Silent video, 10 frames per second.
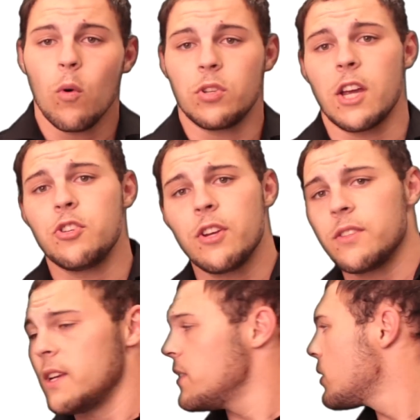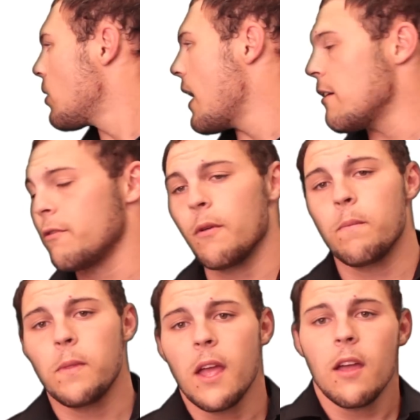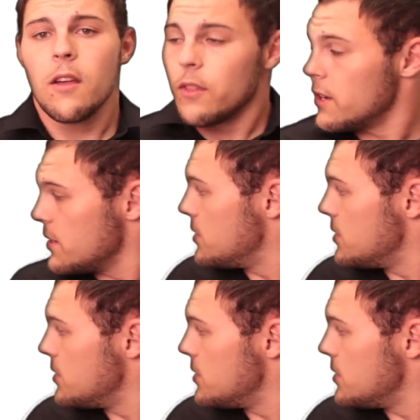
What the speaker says: which, as you can see in the graph, there's